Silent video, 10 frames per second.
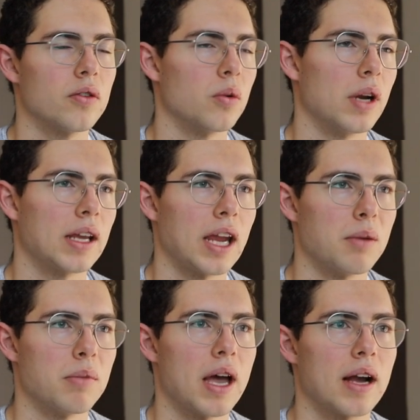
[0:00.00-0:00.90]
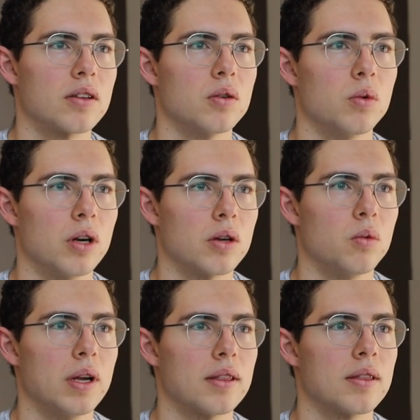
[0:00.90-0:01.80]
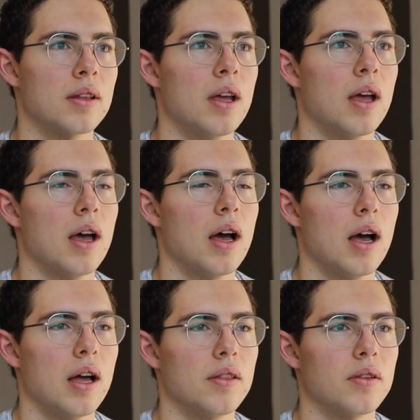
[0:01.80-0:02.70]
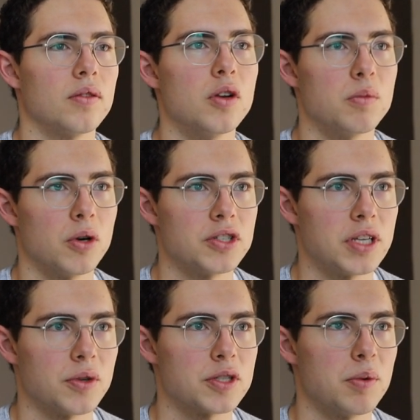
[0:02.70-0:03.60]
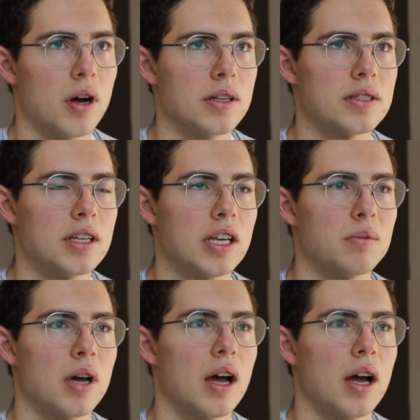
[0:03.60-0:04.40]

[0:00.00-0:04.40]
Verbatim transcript: So when I came back to work with the student emergency response team,